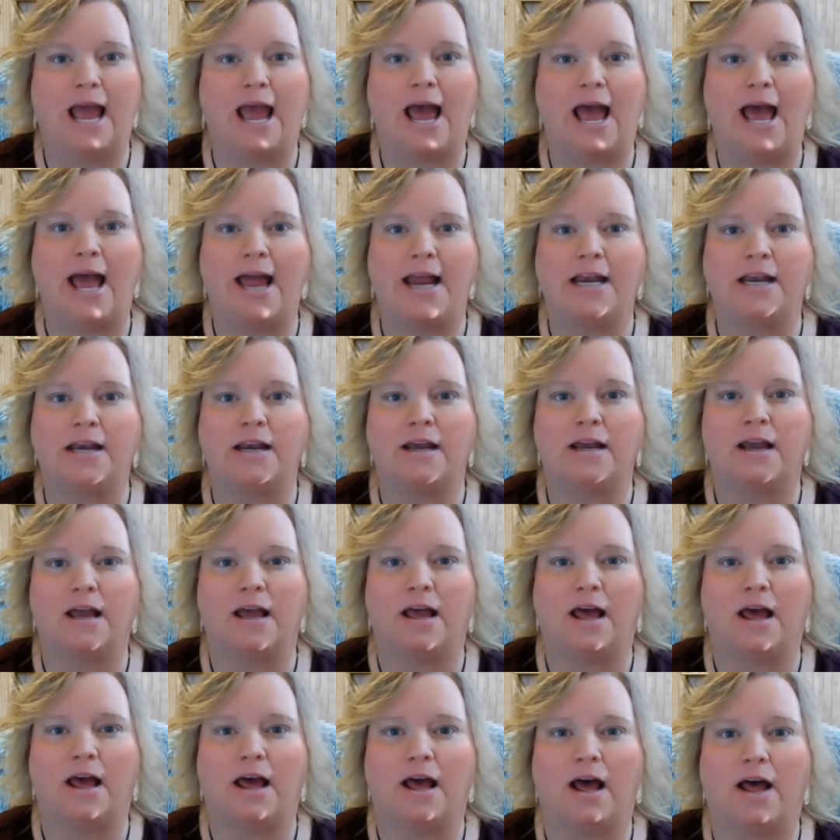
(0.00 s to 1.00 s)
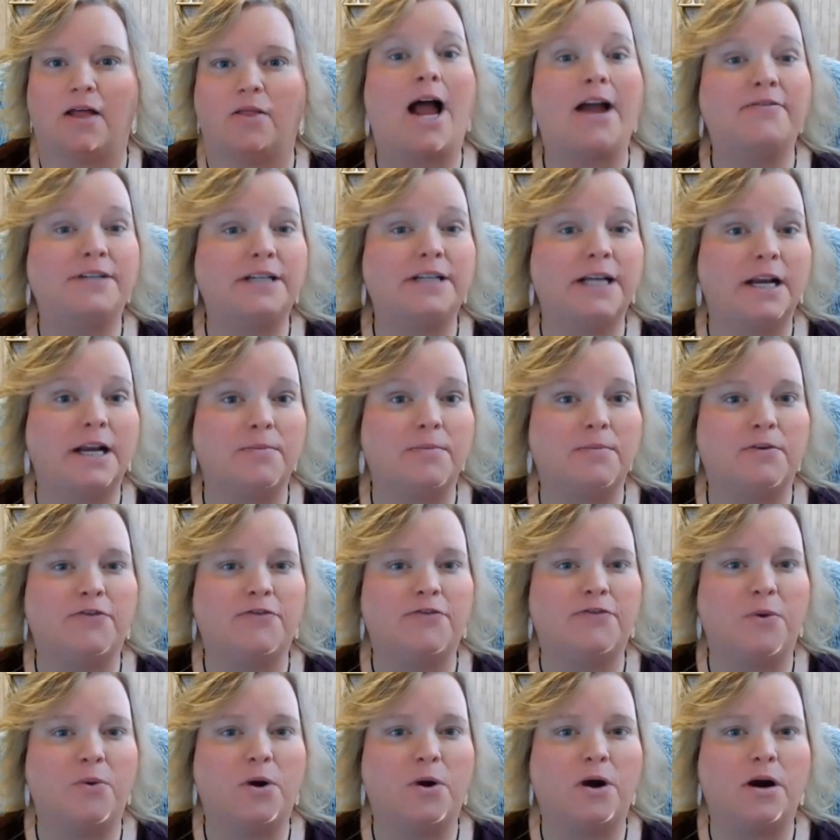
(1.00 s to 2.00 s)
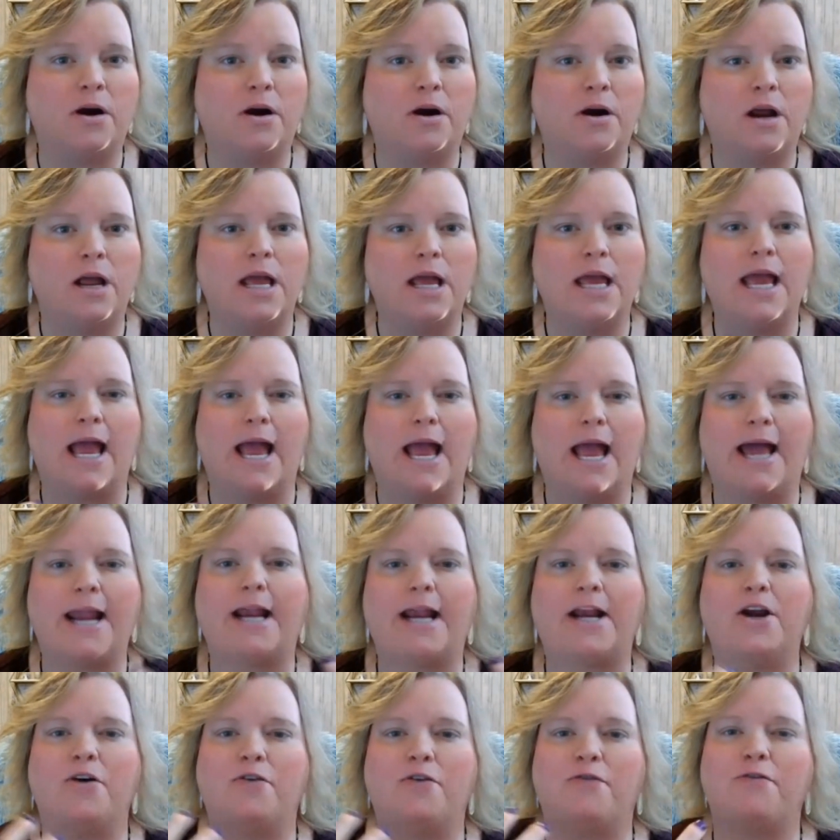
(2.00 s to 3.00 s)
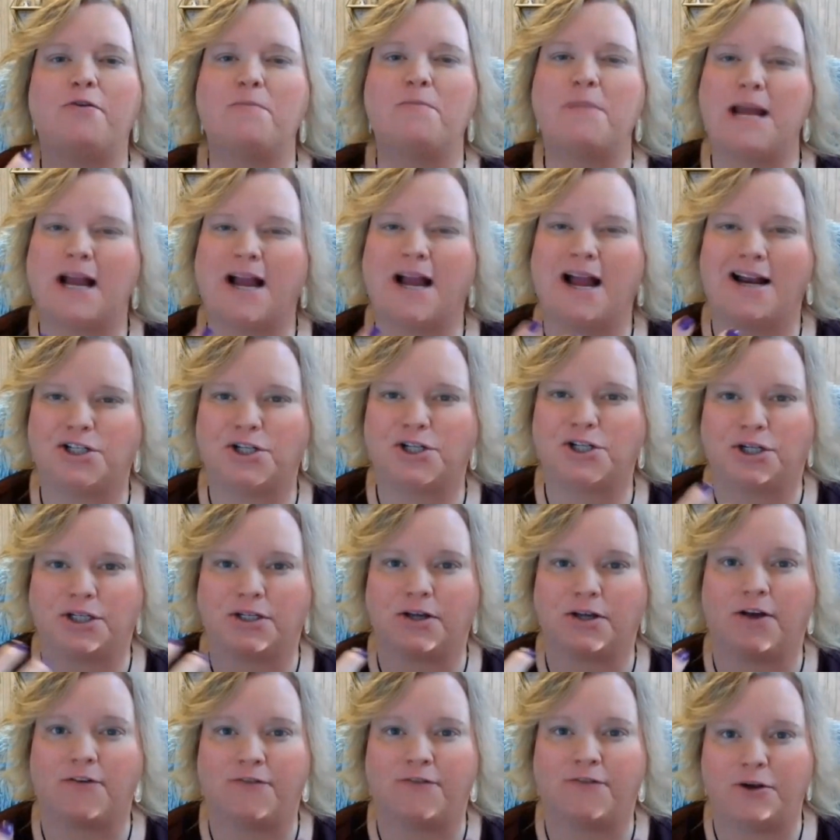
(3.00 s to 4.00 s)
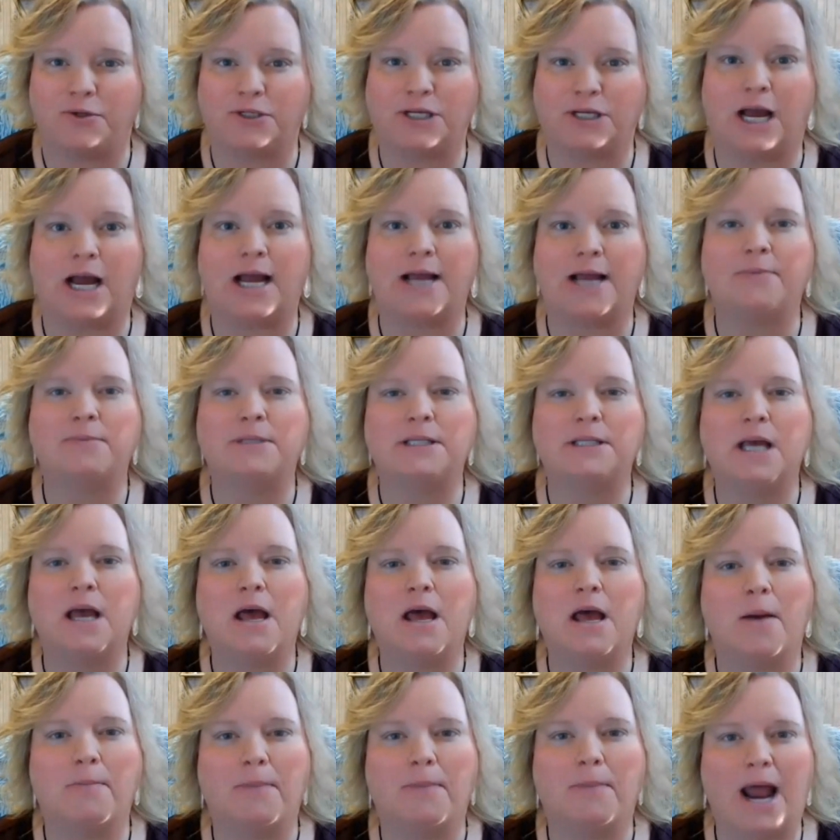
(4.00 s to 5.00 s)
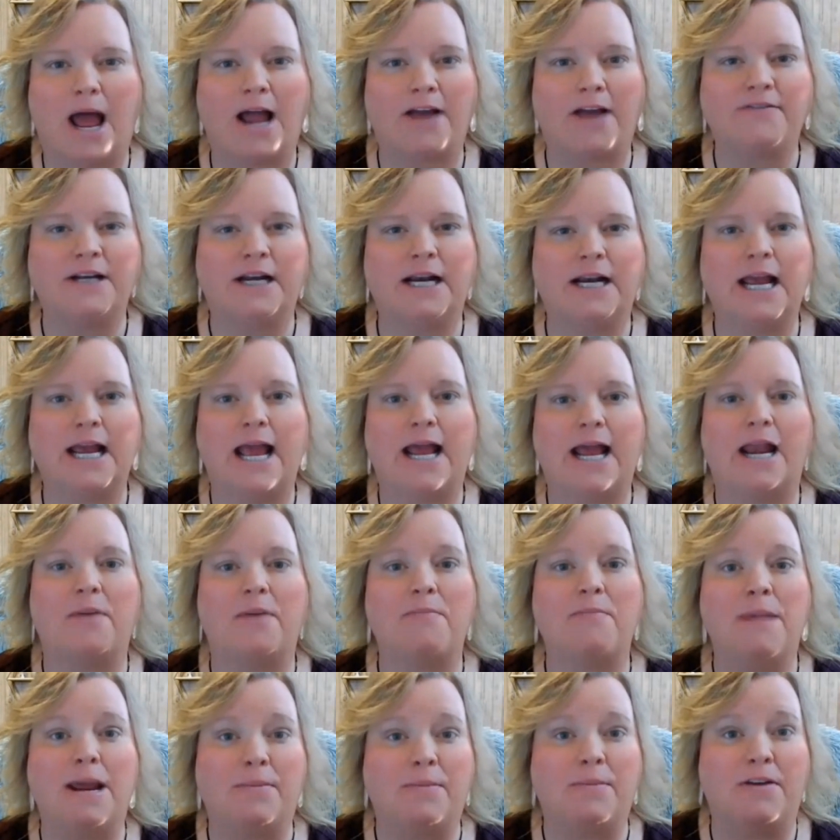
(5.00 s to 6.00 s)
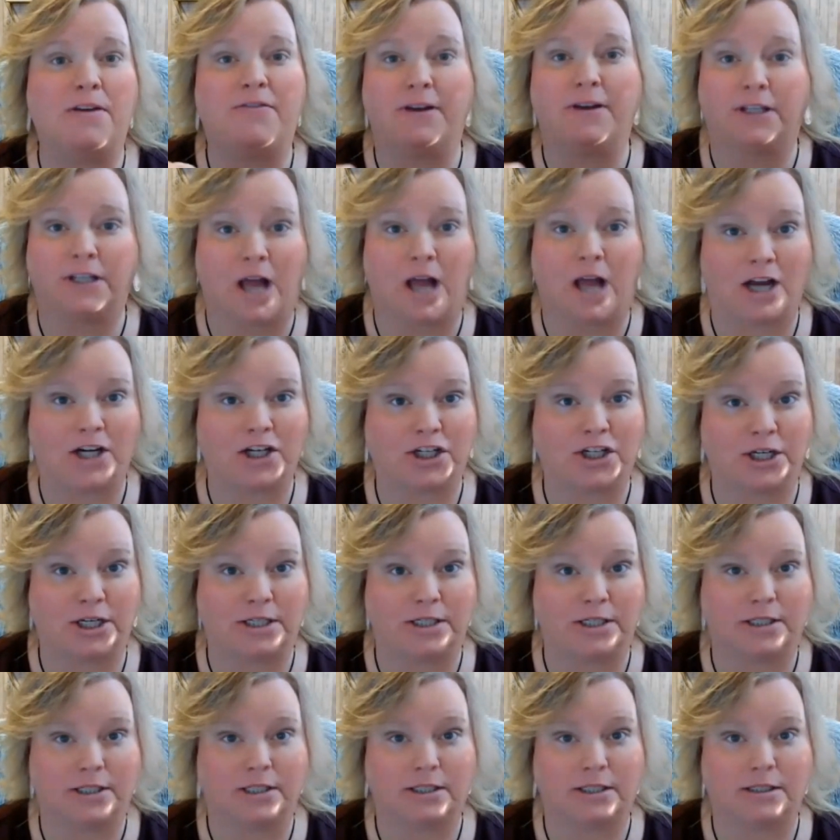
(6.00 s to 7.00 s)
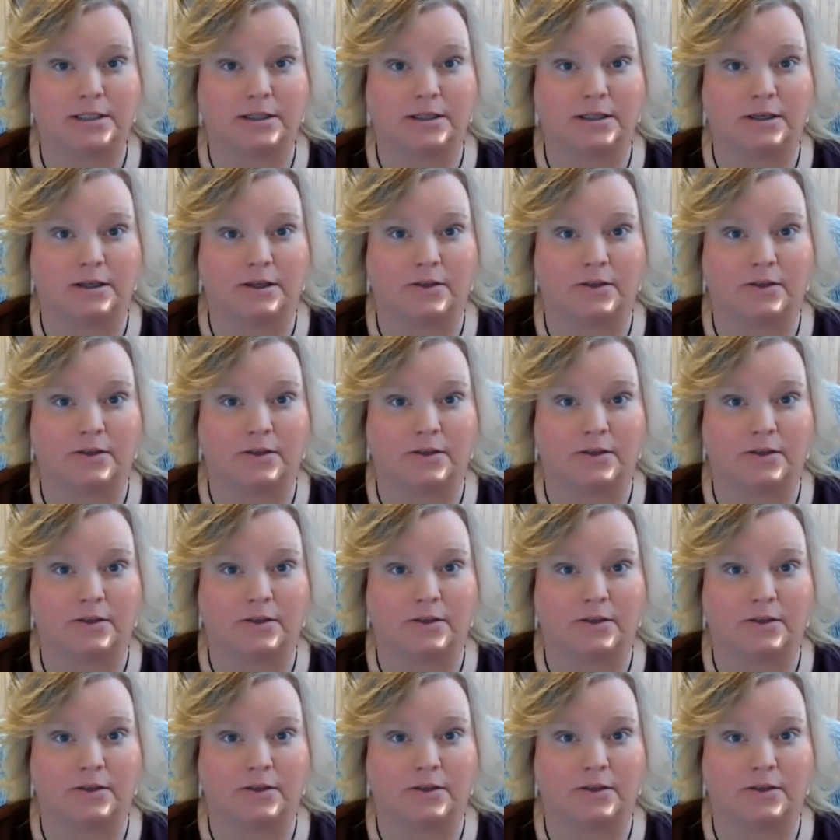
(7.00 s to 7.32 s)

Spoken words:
And I've done it before, and I know for me it just took a few times, but I've done it and it made me feel nauseous